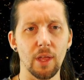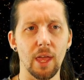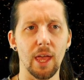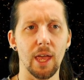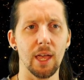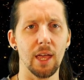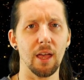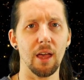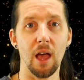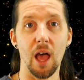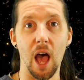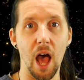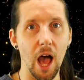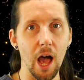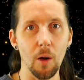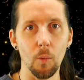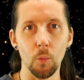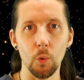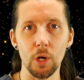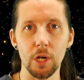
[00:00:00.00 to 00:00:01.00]

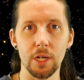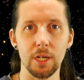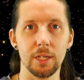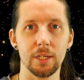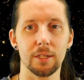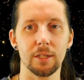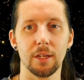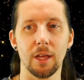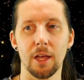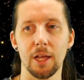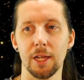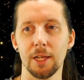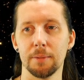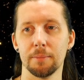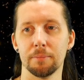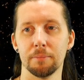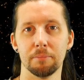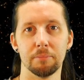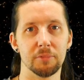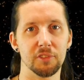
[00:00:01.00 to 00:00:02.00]
artwork,
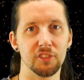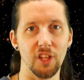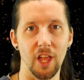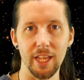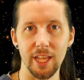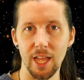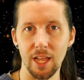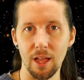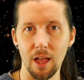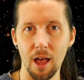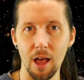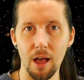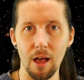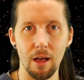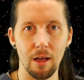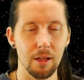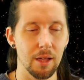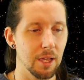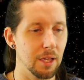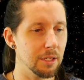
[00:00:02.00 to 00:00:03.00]
psychic
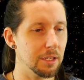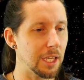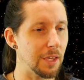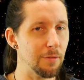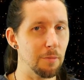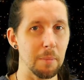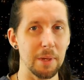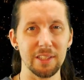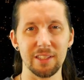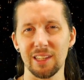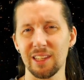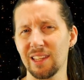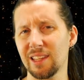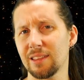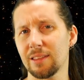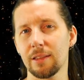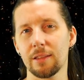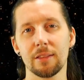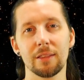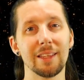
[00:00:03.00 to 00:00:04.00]
art, giving
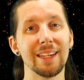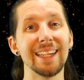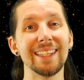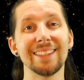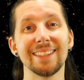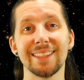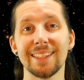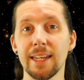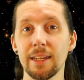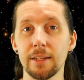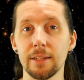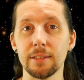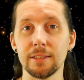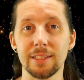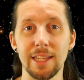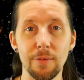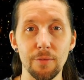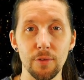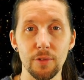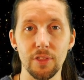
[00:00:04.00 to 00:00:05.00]
the list is
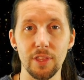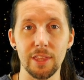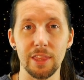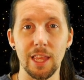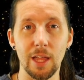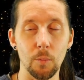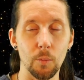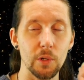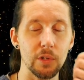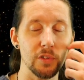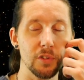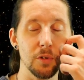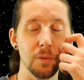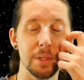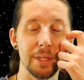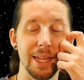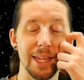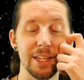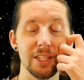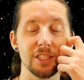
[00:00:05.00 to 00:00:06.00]
endless. Everything that we do
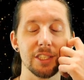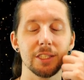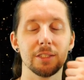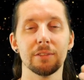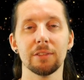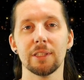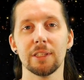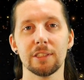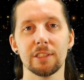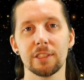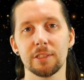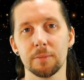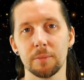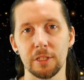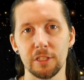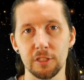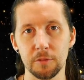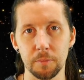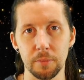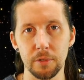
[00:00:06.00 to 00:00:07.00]
in nature is
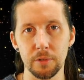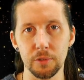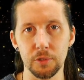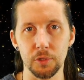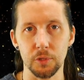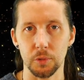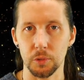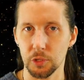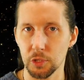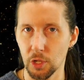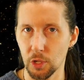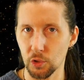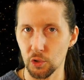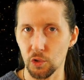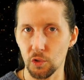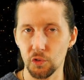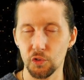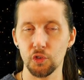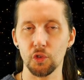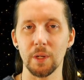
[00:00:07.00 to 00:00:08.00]
spiritual, you know,
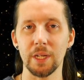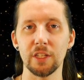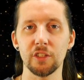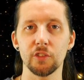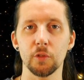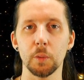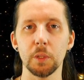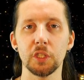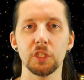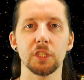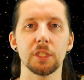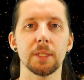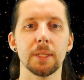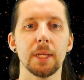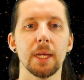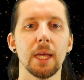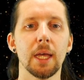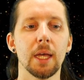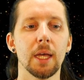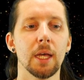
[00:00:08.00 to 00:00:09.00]
using your intuition.
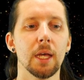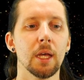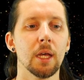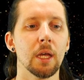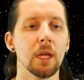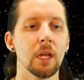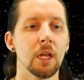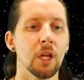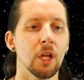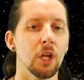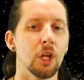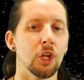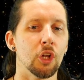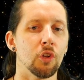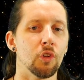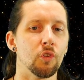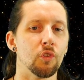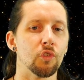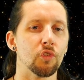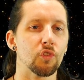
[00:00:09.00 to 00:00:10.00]

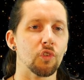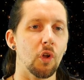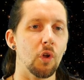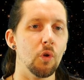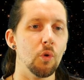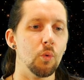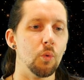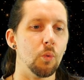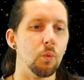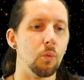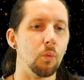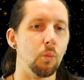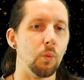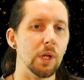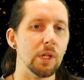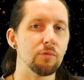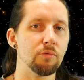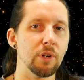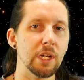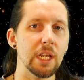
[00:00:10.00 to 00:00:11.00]
So
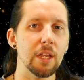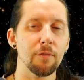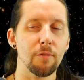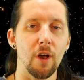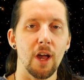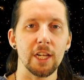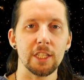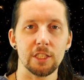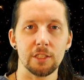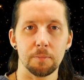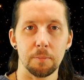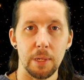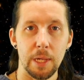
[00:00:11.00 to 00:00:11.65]
we really advise